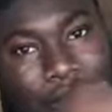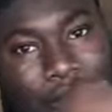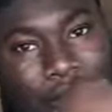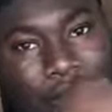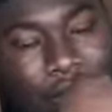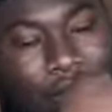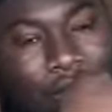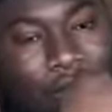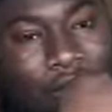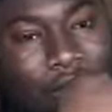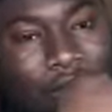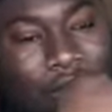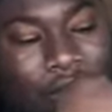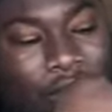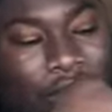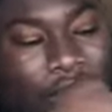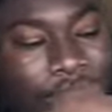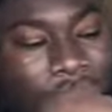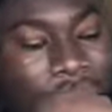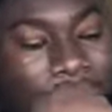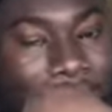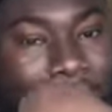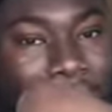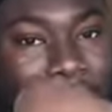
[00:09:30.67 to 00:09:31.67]

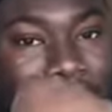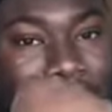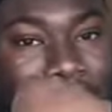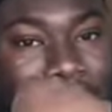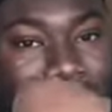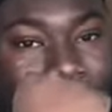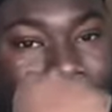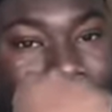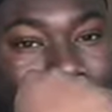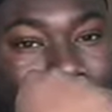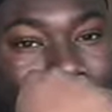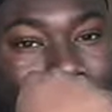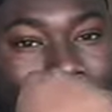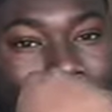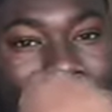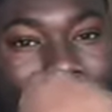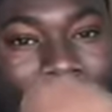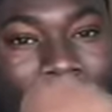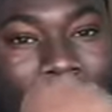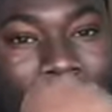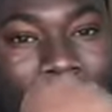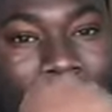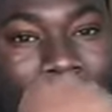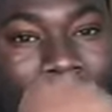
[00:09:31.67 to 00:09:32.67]

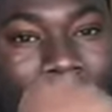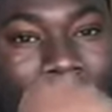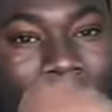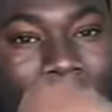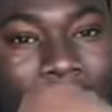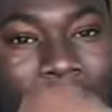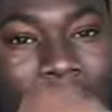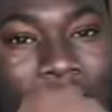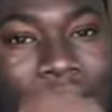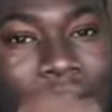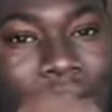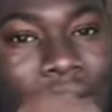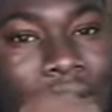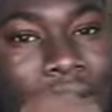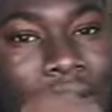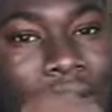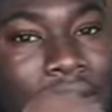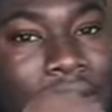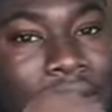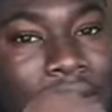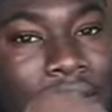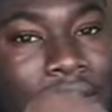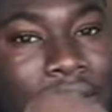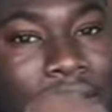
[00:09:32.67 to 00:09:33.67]

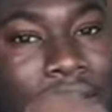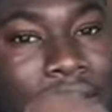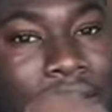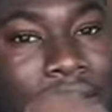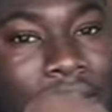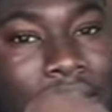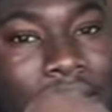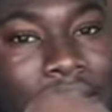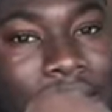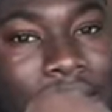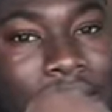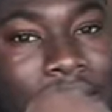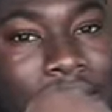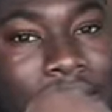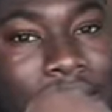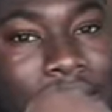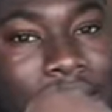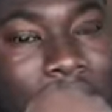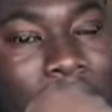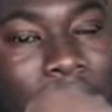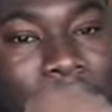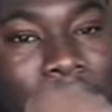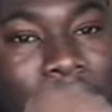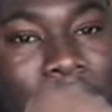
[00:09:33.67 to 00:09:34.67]

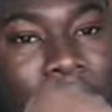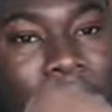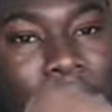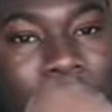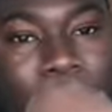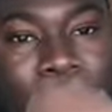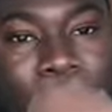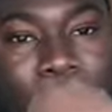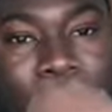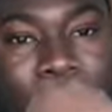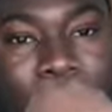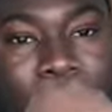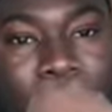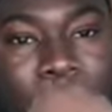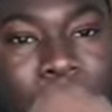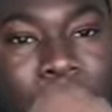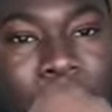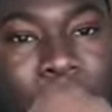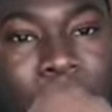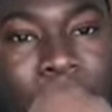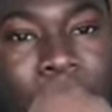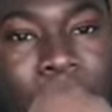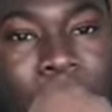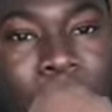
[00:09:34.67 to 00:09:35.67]

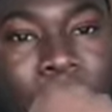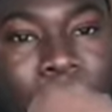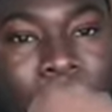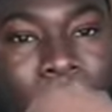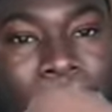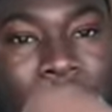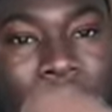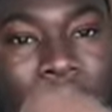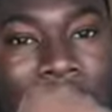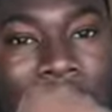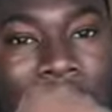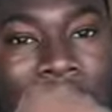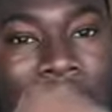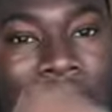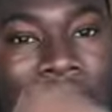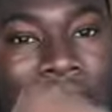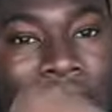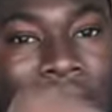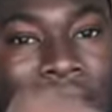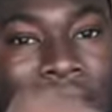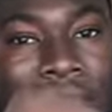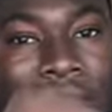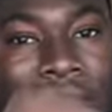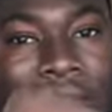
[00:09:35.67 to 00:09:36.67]

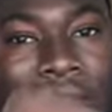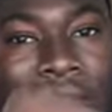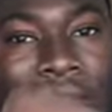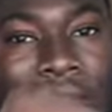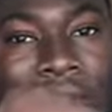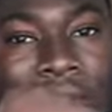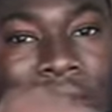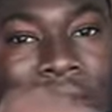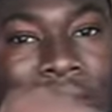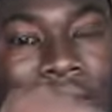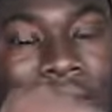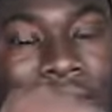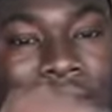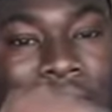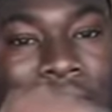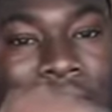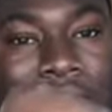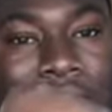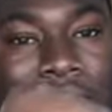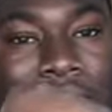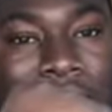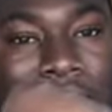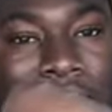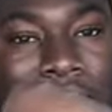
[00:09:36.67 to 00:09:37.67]

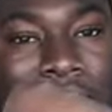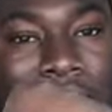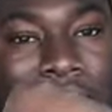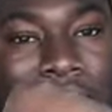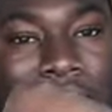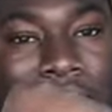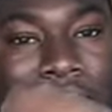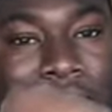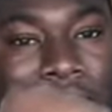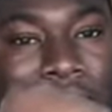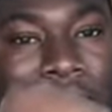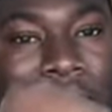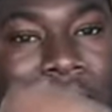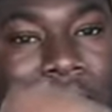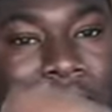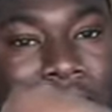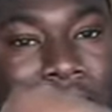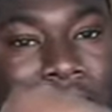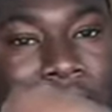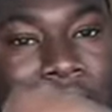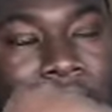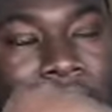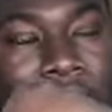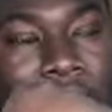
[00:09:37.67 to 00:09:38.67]
(not speaking)